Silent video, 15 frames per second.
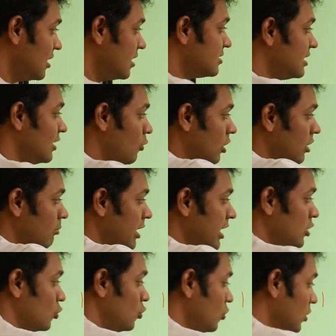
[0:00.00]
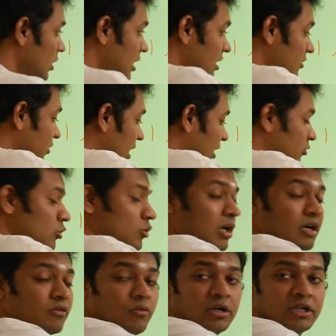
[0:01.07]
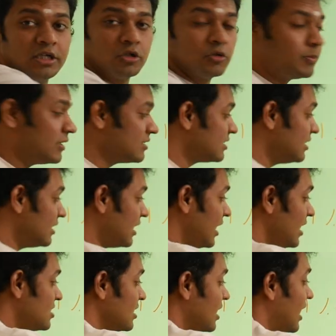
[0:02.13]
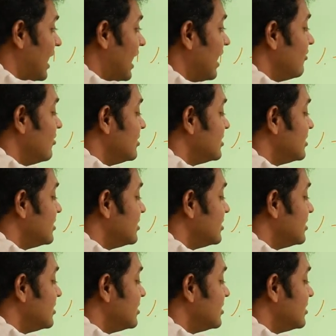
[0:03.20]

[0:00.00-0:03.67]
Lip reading: Say 1 by 2, if I have to convert it to percentage, I will